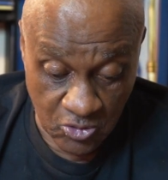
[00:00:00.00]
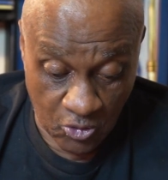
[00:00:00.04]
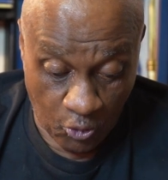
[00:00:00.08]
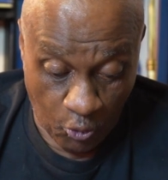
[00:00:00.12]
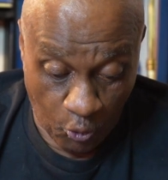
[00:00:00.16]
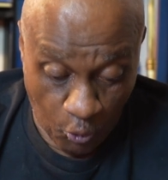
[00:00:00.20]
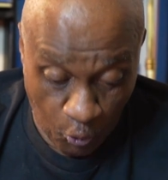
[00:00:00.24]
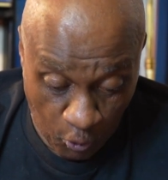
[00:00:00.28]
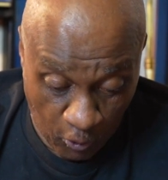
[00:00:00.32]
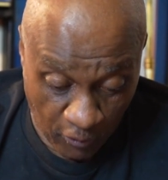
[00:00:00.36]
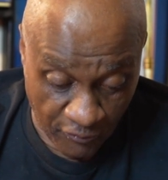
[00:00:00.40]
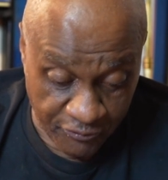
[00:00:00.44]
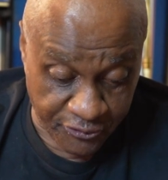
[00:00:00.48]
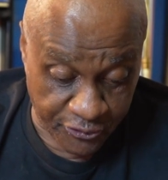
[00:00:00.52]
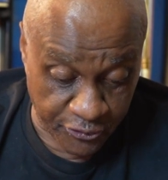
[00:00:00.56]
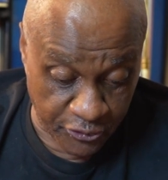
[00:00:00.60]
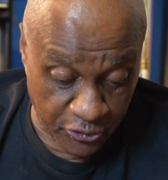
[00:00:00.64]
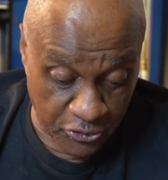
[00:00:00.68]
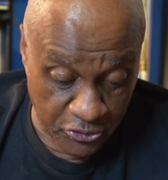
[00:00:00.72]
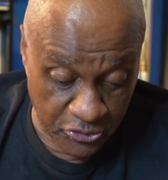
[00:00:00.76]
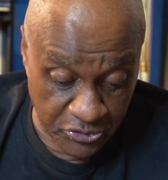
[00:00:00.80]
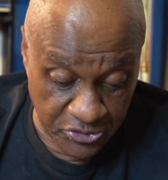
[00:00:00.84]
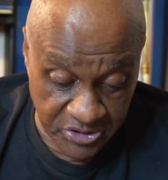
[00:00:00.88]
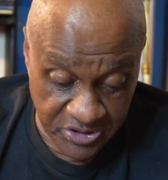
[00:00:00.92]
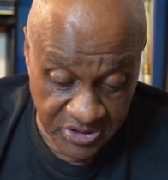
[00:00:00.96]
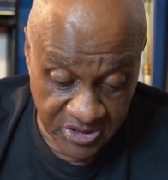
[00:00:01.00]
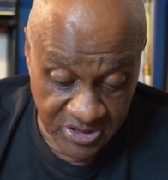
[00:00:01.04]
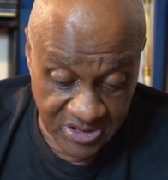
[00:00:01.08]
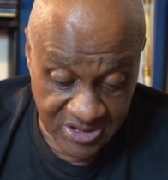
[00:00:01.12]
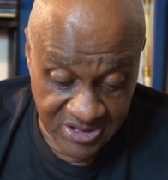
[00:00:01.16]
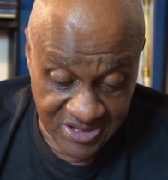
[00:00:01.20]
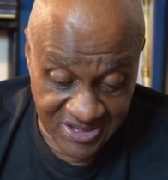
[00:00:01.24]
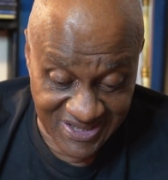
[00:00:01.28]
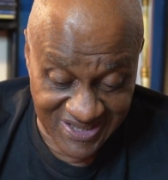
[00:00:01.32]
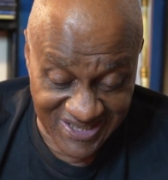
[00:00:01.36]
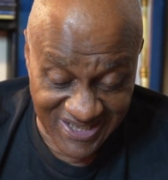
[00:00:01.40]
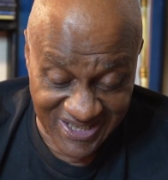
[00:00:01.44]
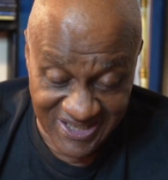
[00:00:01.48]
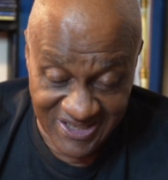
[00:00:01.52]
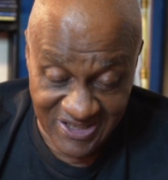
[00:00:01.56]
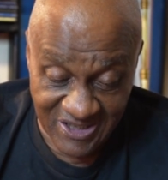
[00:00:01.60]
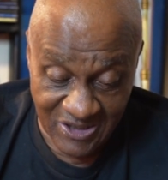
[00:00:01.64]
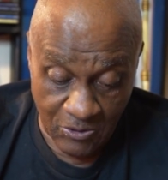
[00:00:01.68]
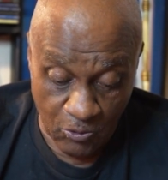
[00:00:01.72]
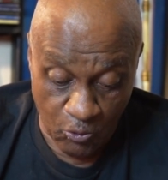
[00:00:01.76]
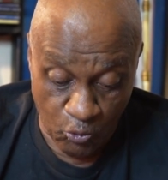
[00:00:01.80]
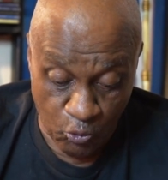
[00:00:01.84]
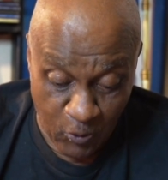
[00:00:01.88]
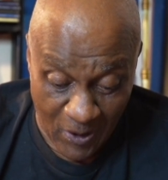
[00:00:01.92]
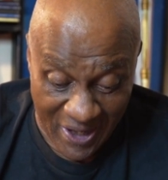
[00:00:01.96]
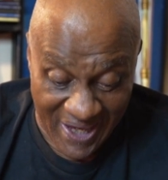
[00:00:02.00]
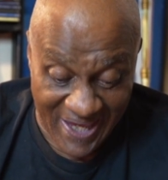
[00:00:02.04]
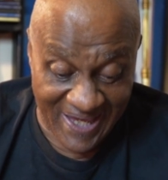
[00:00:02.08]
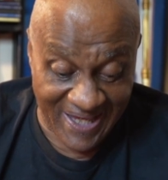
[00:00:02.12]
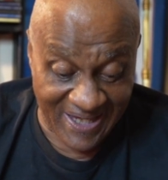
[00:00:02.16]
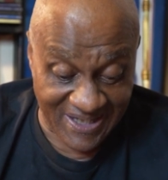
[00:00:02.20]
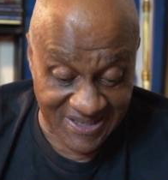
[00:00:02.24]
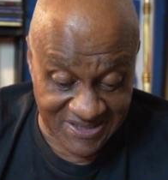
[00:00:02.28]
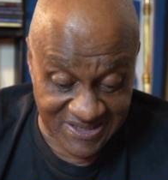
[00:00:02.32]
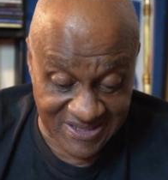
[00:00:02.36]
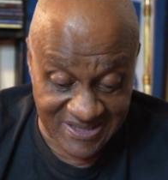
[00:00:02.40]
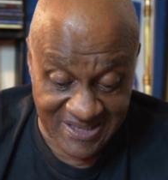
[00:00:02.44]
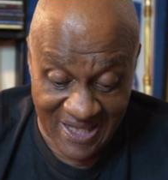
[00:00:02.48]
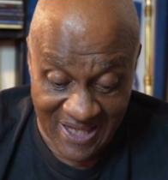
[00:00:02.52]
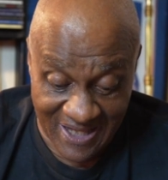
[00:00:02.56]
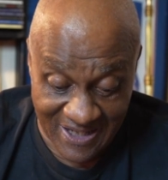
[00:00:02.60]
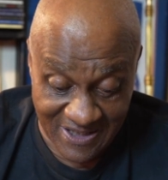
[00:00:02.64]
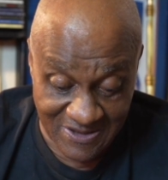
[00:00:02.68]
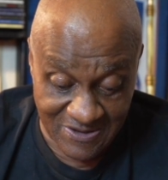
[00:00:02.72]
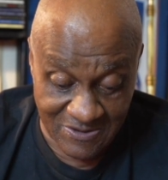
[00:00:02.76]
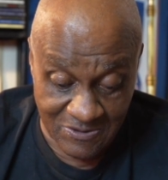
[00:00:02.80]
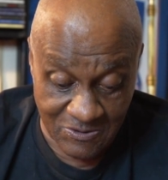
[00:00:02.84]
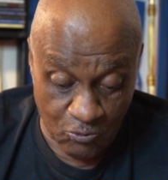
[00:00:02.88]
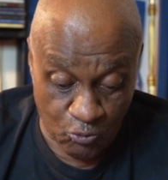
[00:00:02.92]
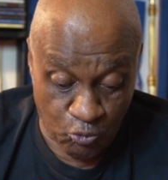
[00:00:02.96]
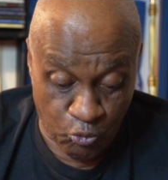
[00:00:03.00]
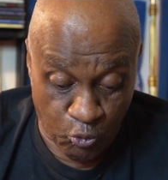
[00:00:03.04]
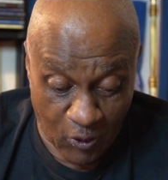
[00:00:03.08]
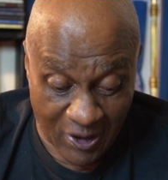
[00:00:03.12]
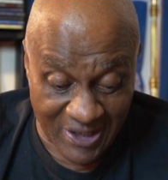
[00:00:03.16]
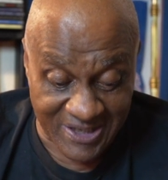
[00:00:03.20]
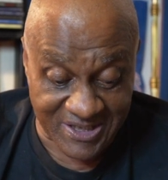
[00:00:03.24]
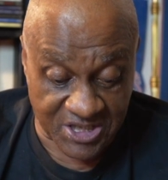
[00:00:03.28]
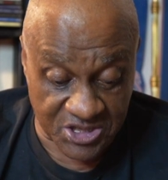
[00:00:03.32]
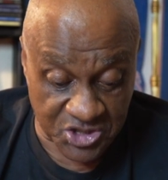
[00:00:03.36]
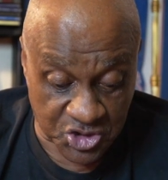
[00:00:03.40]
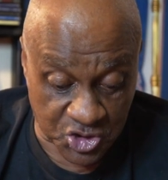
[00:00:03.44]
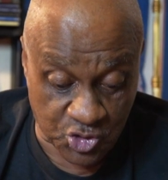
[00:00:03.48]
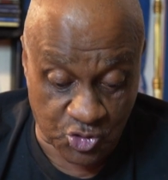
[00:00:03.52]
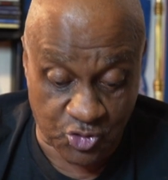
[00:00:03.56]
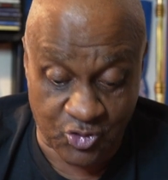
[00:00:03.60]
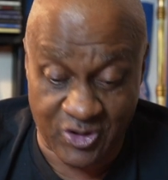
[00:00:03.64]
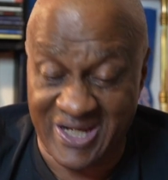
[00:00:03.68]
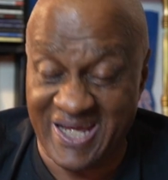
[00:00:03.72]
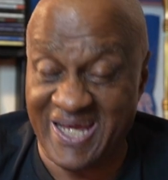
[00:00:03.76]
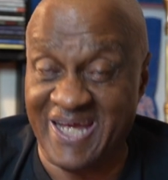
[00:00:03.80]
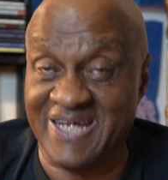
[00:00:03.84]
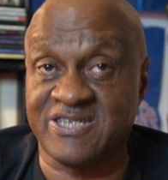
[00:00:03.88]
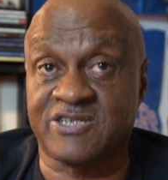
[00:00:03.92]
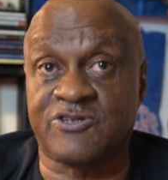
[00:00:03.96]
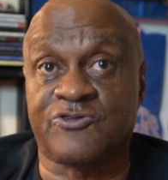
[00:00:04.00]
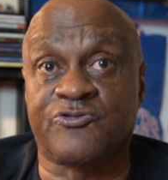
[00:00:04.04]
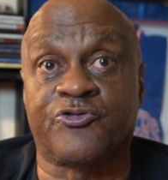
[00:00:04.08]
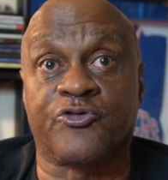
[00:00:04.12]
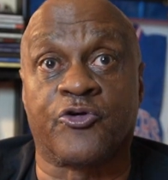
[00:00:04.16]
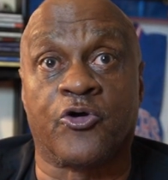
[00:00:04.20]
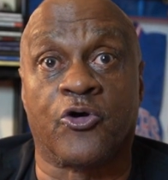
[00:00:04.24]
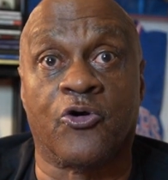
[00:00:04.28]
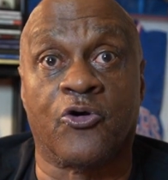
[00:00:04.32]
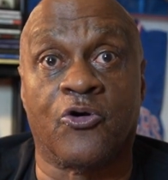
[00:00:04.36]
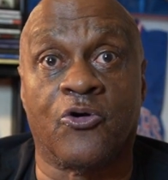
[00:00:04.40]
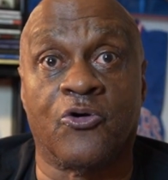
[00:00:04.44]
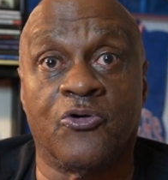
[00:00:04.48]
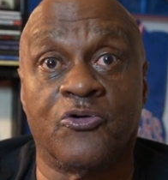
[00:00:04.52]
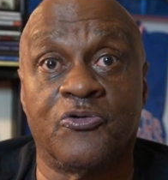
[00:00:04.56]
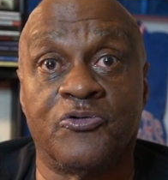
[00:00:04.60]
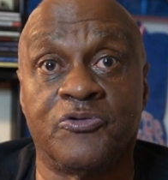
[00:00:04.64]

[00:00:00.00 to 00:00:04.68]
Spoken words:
offered ways that one can transfer